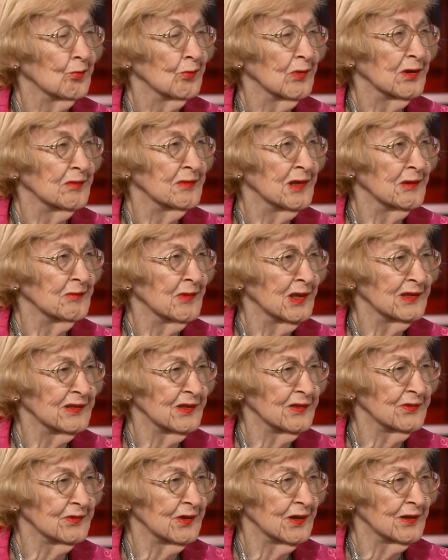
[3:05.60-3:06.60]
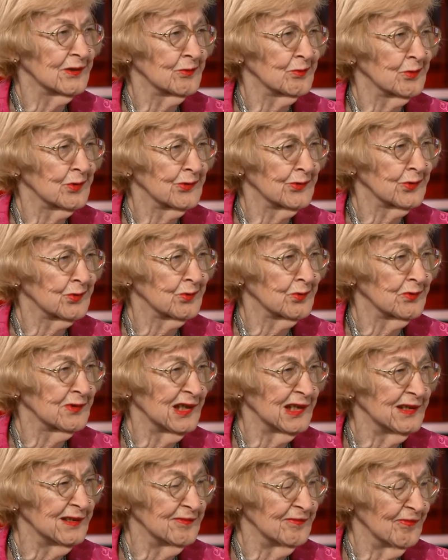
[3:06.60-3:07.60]
Well, my mother thought it was
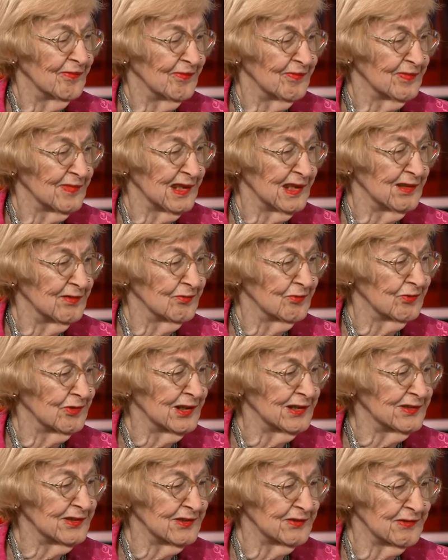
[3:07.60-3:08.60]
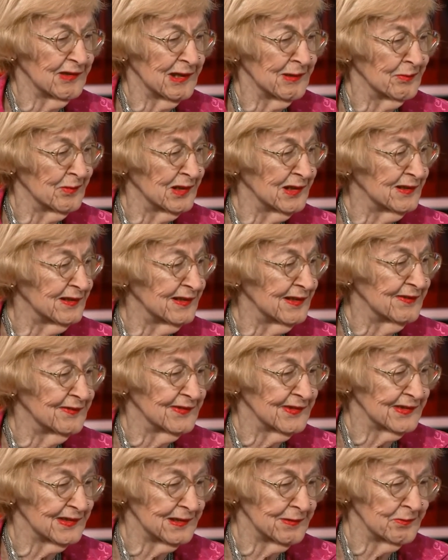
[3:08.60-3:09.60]
great, and Fred's family
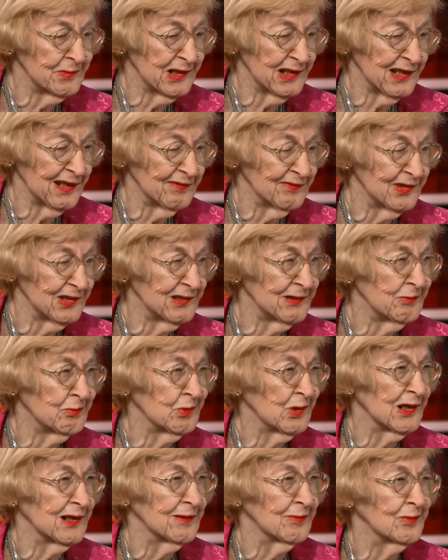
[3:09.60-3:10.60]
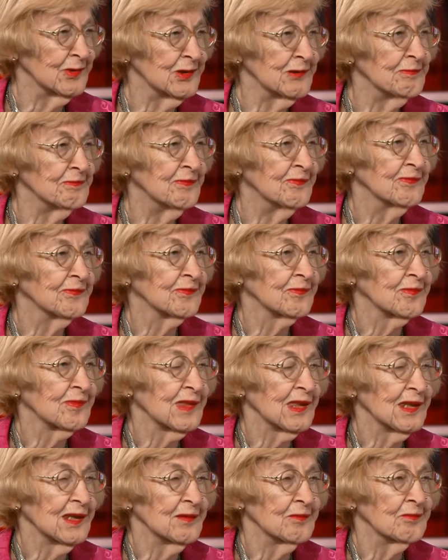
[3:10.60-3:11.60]
didn't seem to have any problem.
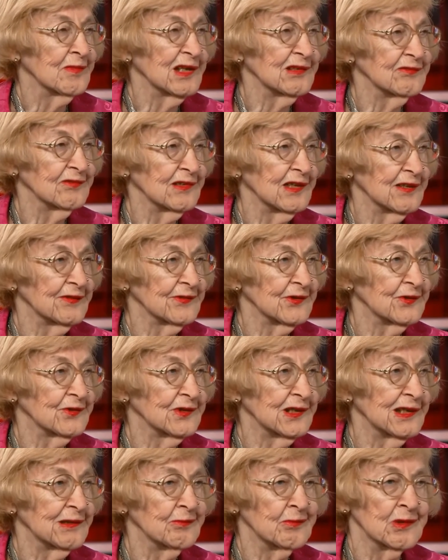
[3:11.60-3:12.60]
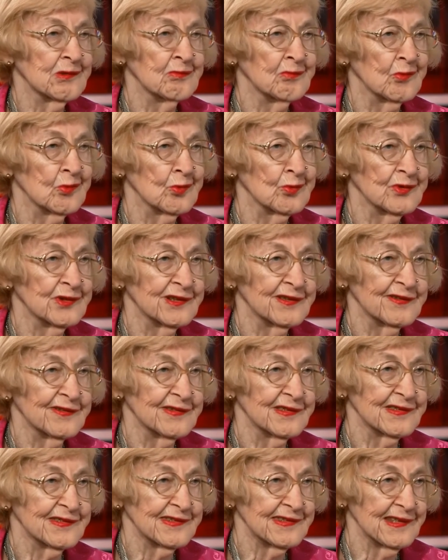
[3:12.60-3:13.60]
My father had been born in
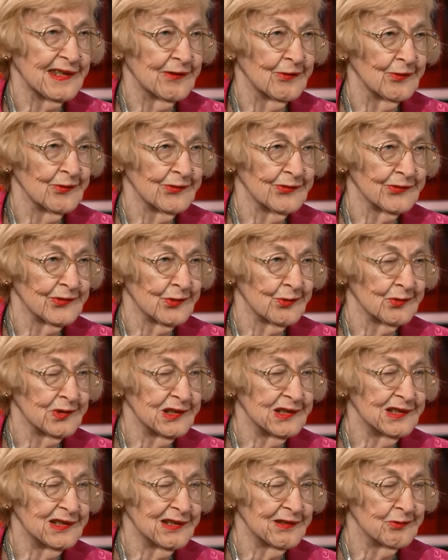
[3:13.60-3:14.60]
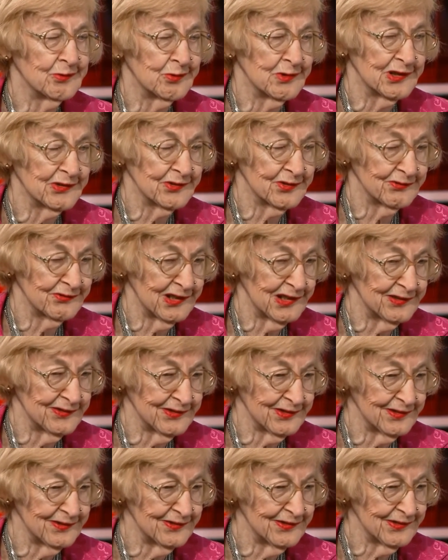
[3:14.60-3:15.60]
the South, so he had
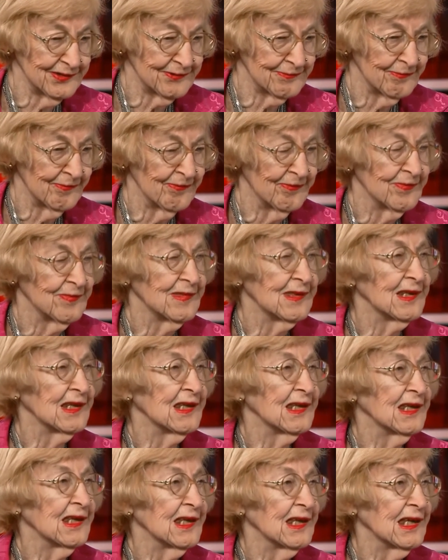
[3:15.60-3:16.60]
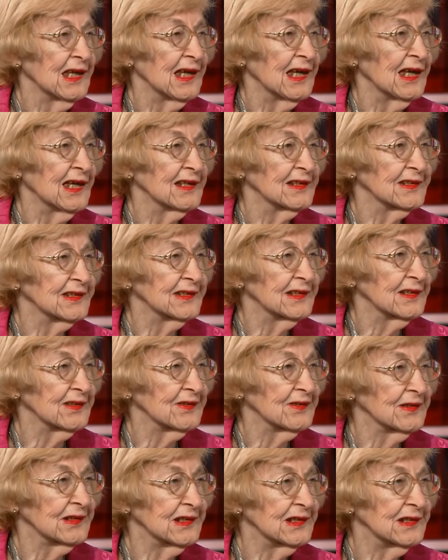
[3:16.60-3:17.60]
reservations
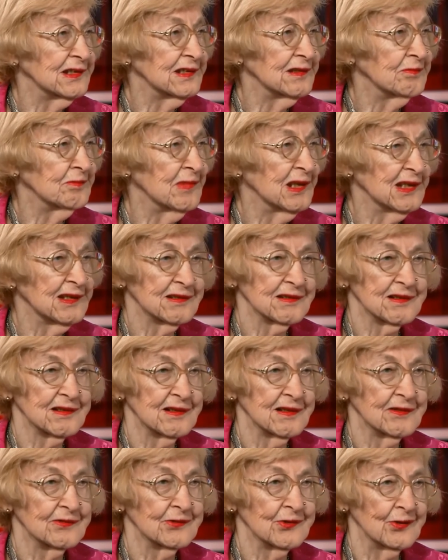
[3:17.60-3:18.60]
until he met our